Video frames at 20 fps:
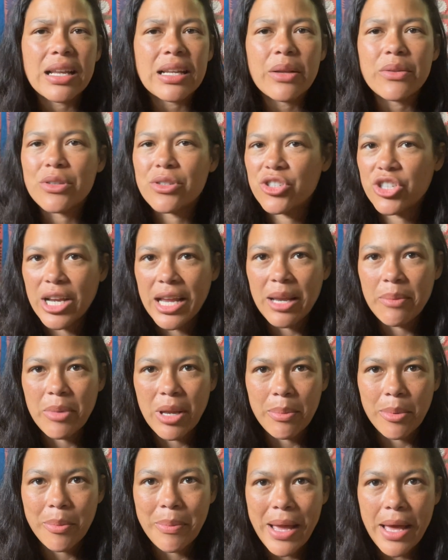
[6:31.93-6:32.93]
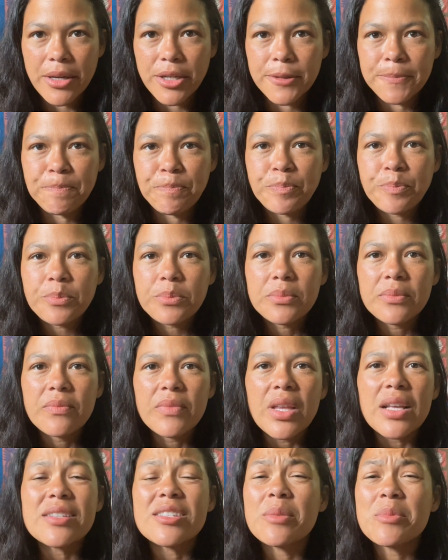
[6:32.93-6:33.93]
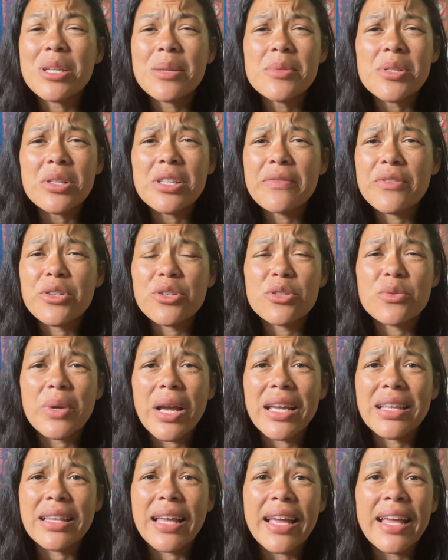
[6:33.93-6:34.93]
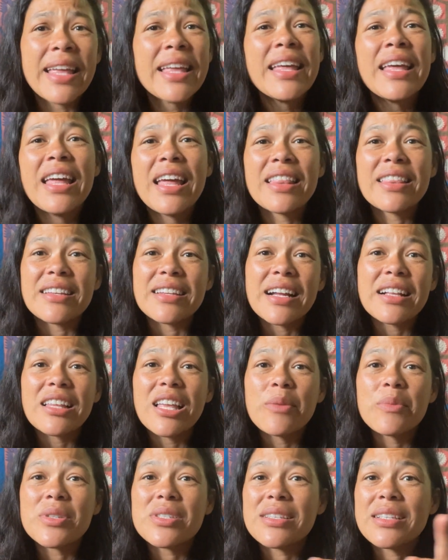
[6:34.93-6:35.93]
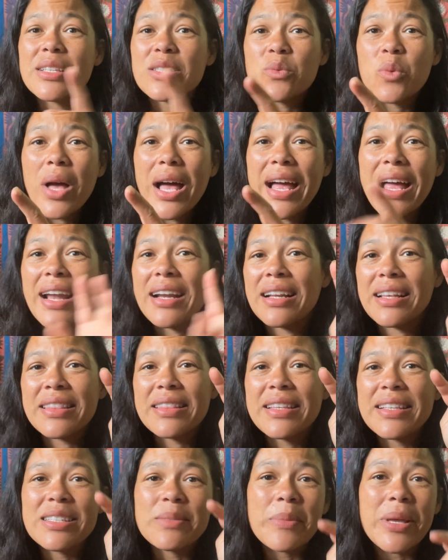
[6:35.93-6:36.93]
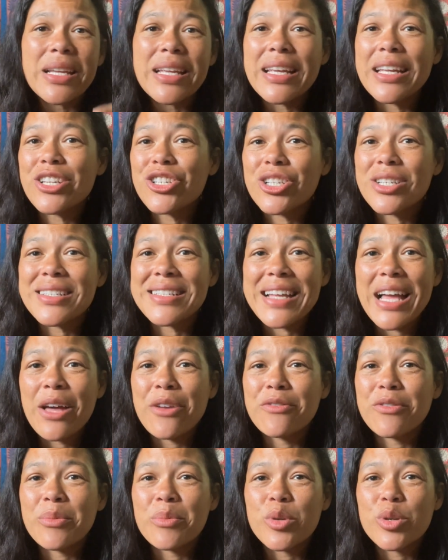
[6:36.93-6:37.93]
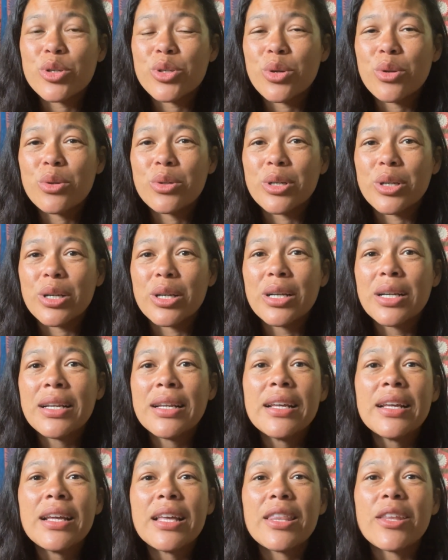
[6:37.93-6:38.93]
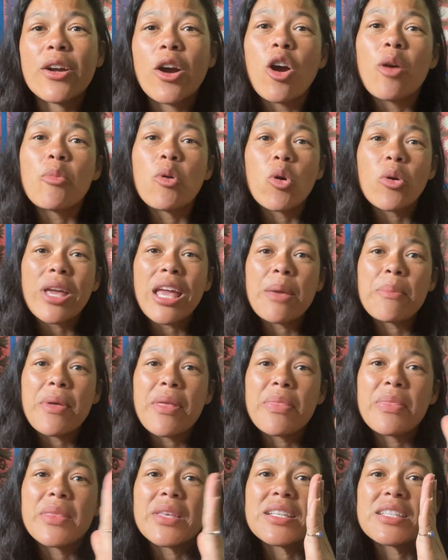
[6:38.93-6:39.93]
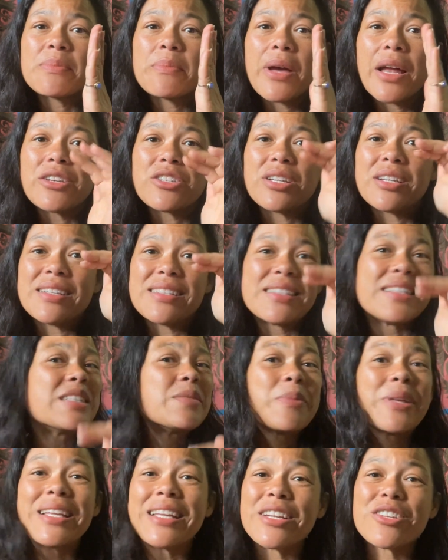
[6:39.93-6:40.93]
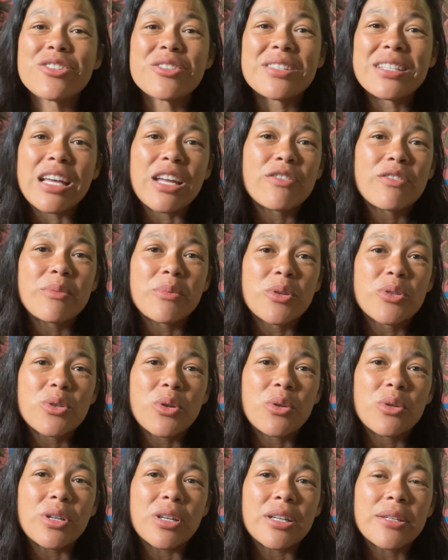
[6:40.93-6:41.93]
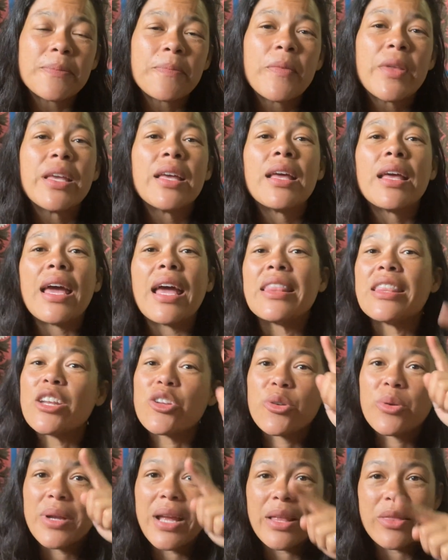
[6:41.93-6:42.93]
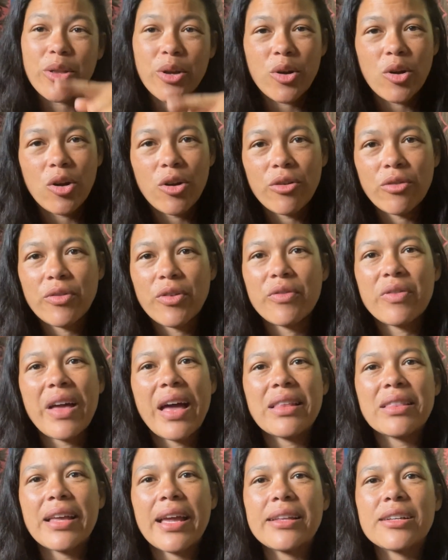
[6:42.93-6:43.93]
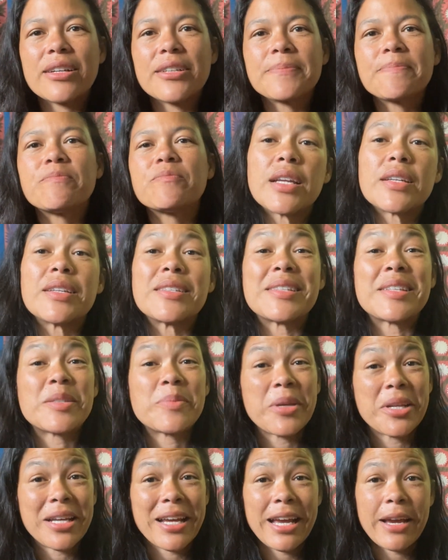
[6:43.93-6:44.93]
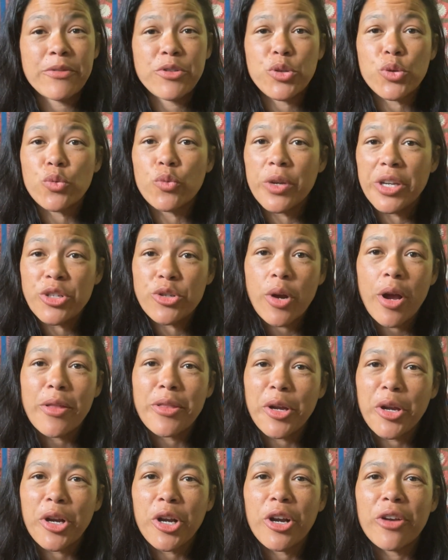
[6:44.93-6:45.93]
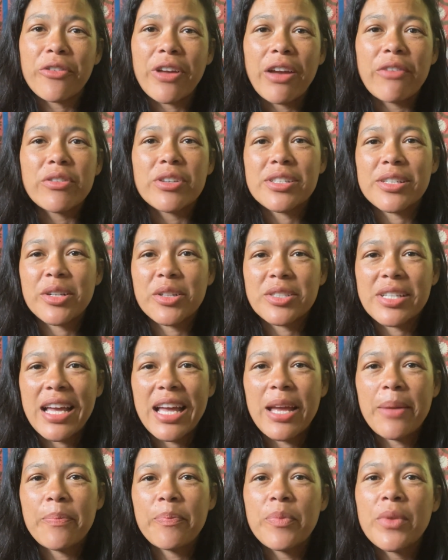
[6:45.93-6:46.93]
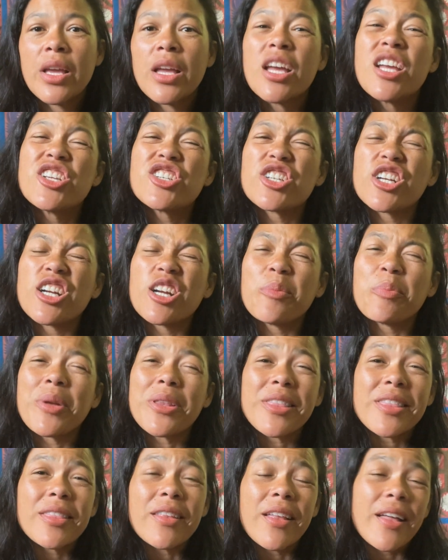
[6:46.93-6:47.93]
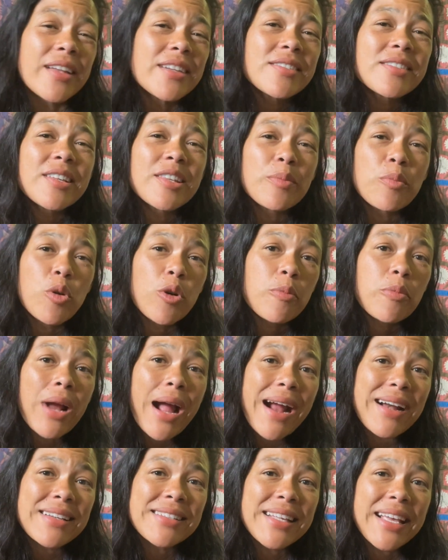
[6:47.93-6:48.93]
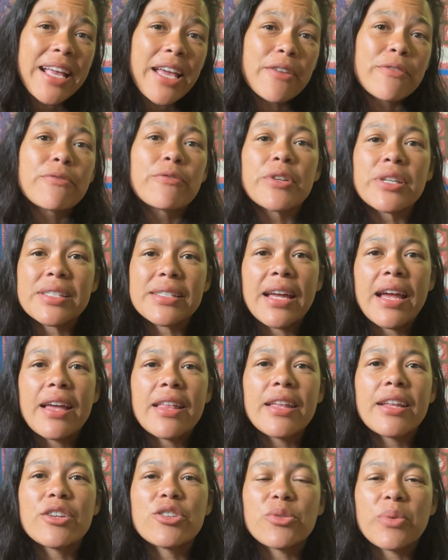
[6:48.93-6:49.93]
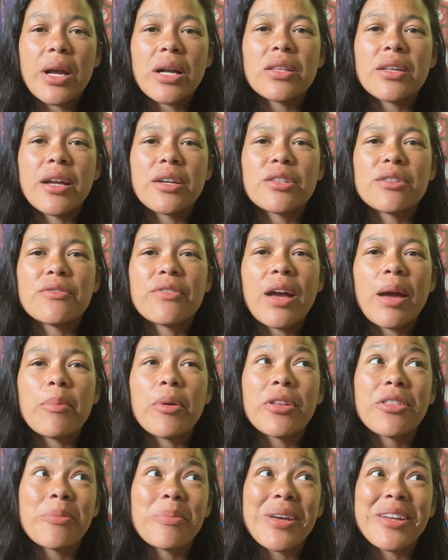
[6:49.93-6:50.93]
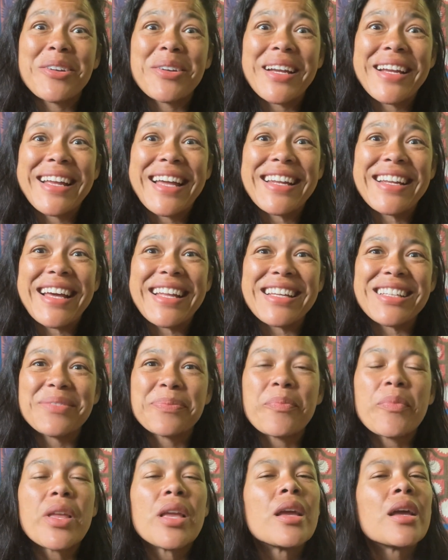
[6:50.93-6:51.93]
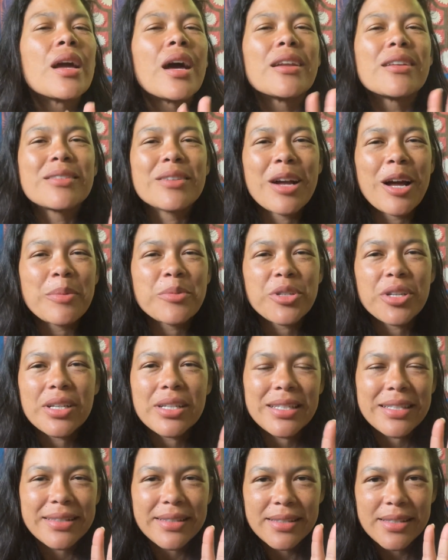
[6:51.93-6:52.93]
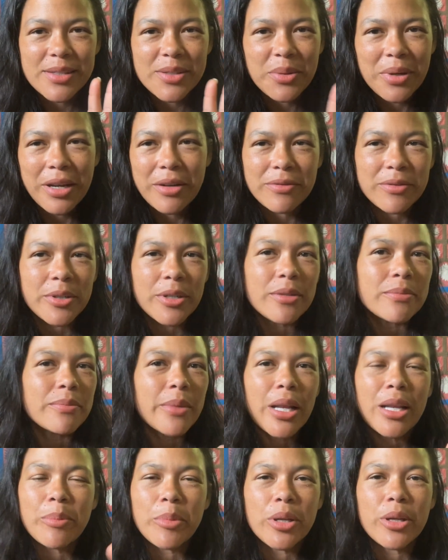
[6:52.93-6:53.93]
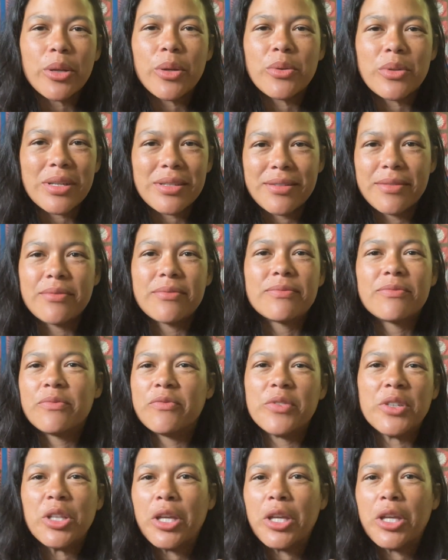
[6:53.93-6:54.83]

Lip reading: out this giant paper pattern. Sometimes I'll even just write like, the neckline was this wide and this many inches down from the shoulder. The armhole came in this much and is this many inches down from the shoulder. And then create the curve of that later. Does this mean I have to redraw the curve every single time? Sure, but honestly, the more practice I get freestyling directly onto the fabric, the better I get at it. Another option, and this is great for anybody who doesn't feel